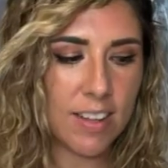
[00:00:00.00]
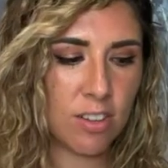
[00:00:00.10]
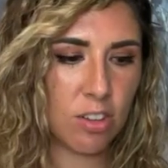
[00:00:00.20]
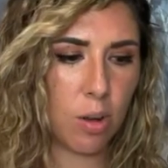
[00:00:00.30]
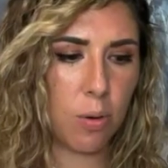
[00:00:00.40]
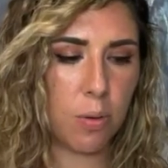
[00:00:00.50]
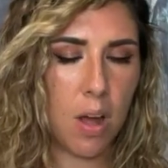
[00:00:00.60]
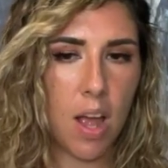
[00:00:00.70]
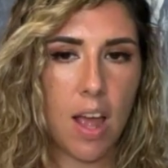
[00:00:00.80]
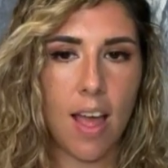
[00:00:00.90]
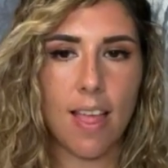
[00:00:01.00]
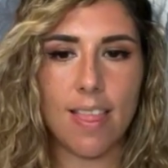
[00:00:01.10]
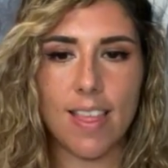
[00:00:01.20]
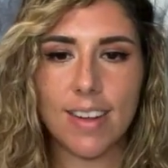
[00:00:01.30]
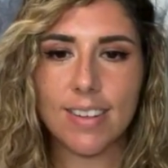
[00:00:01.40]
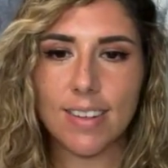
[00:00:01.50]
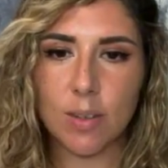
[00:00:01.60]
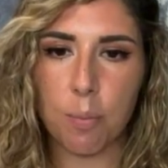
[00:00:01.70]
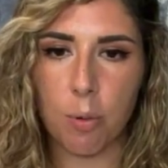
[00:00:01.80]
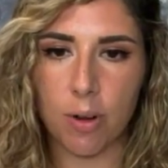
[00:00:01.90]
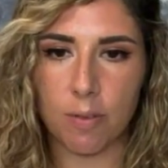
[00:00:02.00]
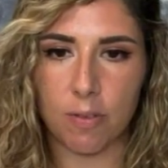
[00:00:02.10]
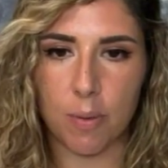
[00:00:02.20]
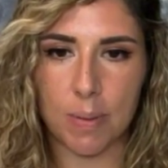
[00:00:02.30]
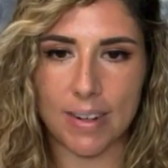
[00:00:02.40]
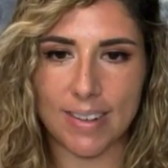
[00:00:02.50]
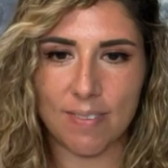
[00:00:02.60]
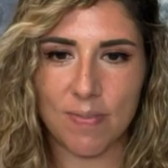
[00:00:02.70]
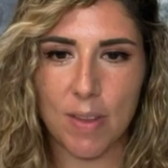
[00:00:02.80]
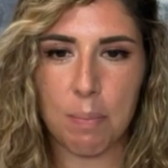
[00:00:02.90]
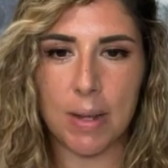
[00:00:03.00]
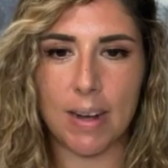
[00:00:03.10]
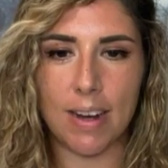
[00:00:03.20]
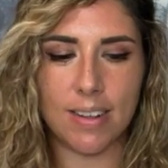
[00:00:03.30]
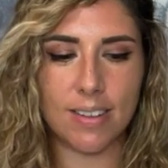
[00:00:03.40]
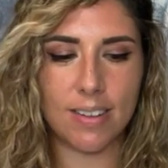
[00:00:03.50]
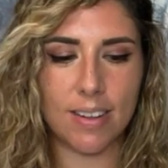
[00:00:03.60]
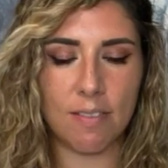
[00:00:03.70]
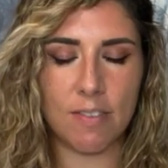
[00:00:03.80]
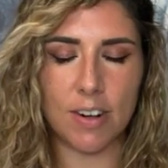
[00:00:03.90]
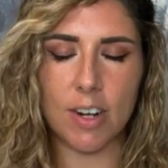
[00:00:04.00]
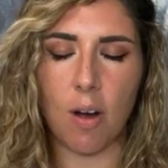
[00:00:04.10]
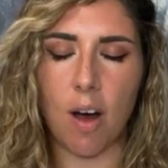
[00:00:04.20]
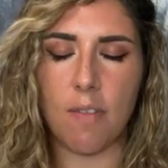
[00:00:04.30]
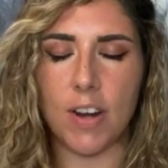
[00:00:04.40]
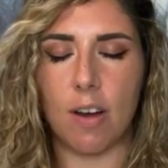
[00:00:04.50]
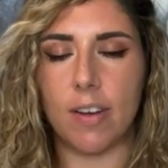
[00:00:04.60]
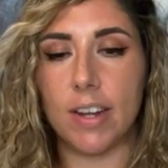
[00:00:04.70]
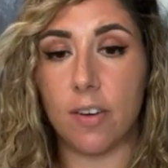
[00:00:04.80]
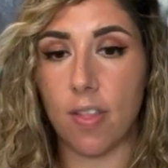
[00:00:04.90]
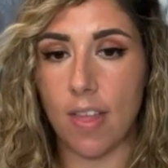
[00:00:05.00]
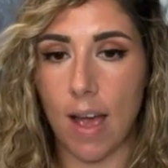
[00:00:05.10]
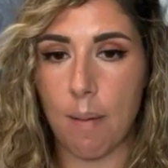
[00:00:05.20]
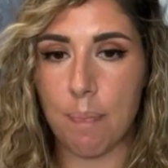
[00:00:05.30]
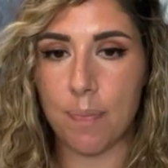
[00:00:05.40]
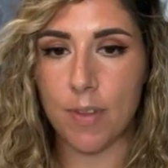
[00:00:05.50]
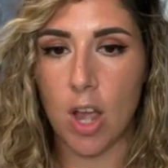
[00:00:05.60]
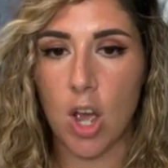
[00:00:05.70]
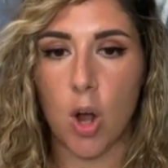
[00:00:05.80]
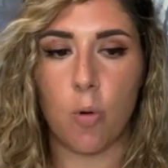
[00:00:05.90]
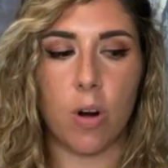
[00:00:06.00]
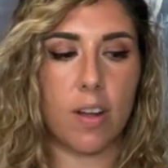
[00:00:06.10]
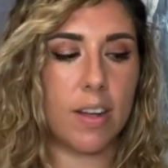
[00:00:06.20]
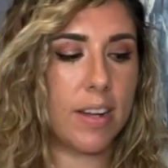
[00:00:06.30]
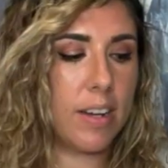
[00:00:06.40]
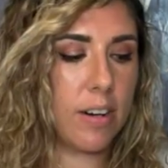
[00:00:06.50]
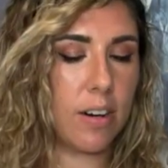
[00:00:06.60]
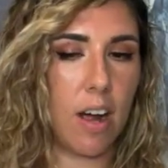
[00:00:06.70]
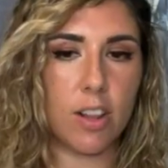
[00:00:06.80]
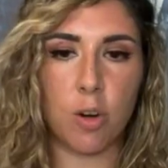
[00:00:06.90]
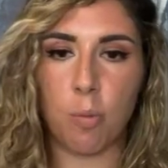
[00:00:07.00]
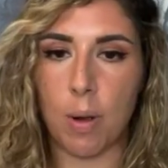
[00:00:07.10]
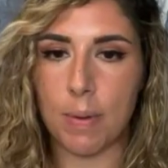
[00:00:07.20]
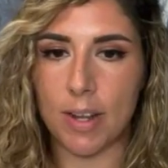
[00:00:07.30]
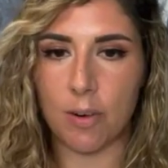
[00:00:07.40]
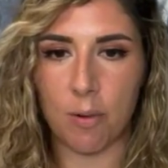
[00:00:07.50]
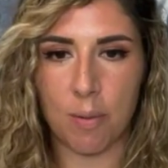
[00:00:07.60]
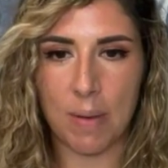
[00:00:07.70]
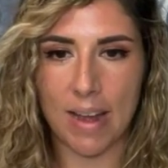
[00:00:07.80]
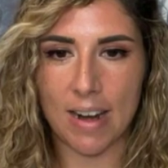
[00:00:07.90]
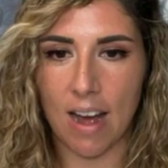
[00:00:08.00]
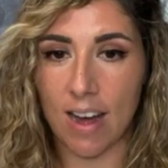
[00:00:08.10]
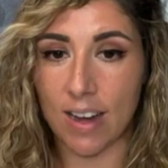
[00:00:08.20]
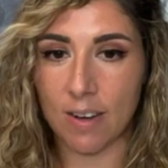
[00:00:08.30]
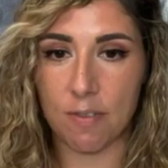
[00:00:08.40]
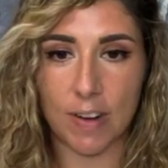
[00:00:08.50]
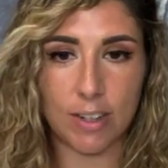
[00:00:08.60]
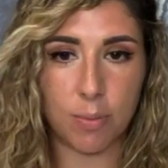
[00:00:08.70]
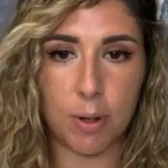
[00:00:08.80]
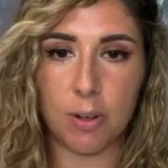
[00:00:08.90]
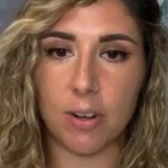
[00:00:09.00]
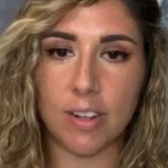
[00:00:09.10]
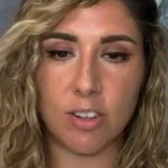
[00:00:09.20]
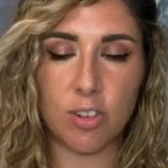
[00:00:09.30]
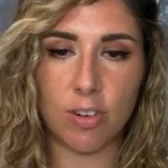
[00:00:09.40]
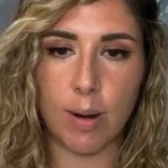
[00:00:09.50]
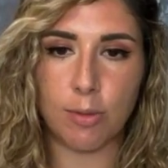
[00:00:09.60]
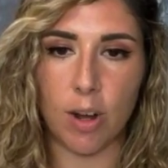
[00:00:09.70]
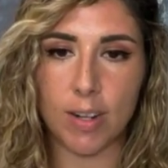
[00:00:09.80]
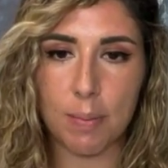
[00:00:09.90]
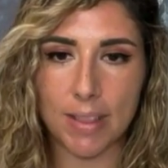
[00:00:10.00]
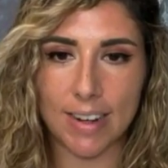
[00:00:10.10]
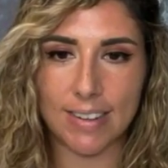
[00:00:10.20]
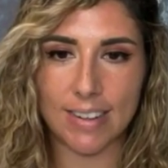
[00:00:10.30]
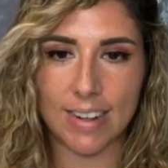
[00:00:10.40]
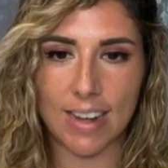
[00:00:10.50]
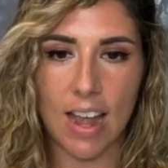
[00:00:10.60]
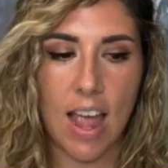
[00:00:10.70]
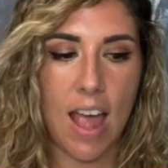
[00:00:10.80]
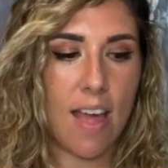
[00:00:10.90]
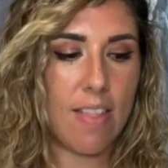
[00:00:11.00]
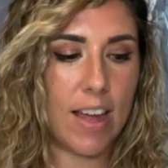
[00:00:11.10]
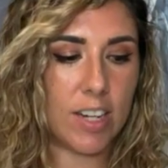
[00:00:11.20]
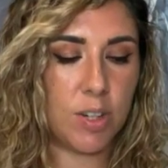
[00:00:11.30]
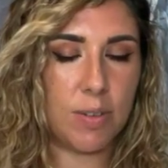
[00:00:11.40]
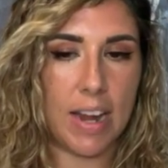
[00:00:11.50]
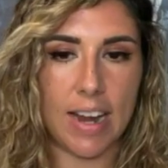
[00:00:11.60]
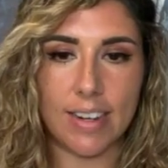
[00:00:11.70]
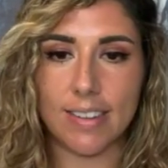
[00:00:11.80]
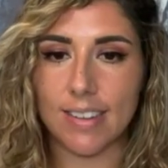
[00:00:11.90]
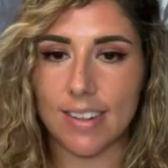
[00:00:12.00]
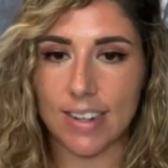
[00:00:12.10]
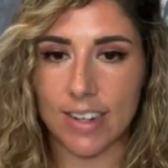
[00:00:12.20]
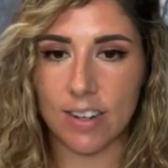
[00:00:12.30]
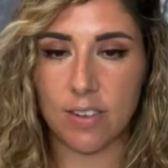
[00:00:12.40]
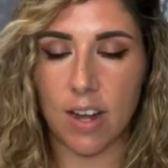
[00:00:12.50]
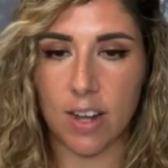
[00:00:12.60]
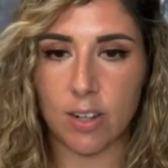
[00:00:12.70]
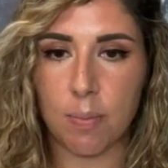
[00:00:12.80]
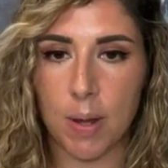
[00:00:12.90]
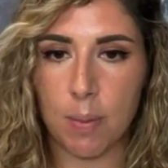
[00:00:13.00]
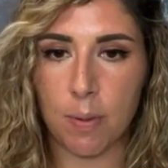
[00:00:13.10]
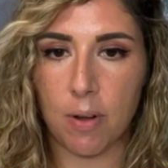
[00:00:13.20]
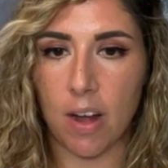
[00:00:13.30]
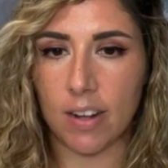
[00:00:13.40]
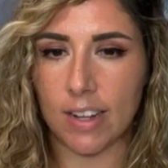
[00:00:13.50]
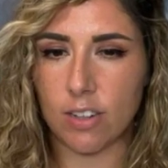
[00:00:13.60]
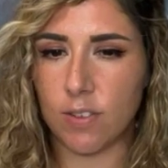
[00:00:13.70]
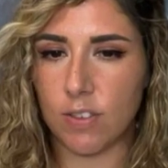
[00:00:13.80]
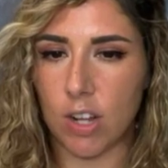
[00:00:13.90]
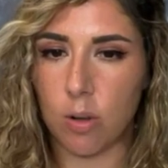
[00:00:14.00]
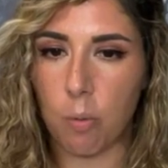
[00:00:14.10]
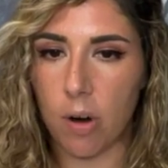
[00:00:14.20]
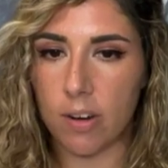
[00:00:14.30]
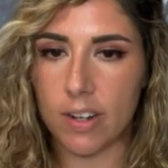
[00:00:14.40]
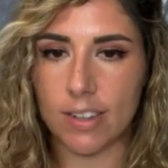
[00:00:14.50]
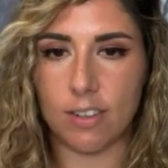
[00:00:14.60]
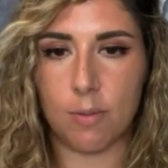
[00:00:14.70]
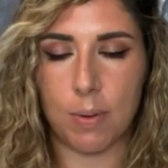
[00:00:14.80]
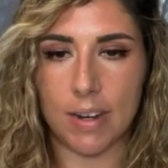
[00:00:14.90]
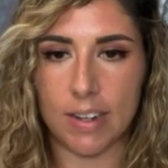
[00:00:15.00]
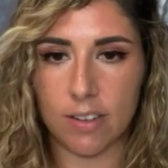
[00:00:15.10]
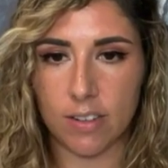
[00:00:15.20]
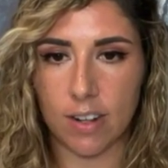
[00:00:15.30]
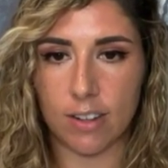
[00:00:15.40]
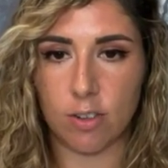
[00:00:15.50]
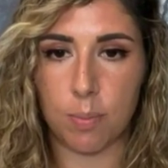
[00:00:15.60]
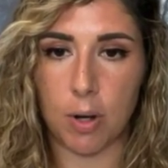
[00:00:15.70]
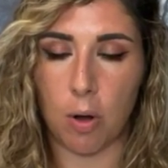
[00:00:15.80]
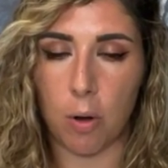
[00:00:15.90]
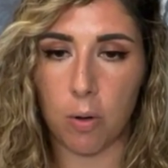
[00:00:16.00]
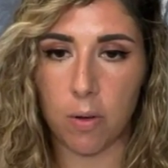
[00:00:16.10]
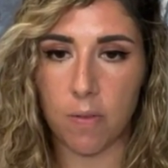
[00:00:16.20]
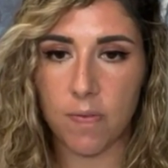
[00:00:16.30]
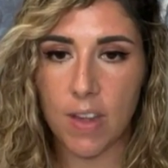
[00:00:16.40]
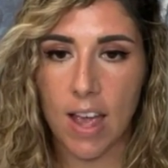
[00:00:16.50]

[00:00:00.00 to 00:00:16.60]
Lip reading: So this is important for me because very often I'll hear them, or I'll hear other women or men on Facebook or Instagram talking about the idea that you can't heal other people unless you've done the work, unless you've been healed, unless you've been whole.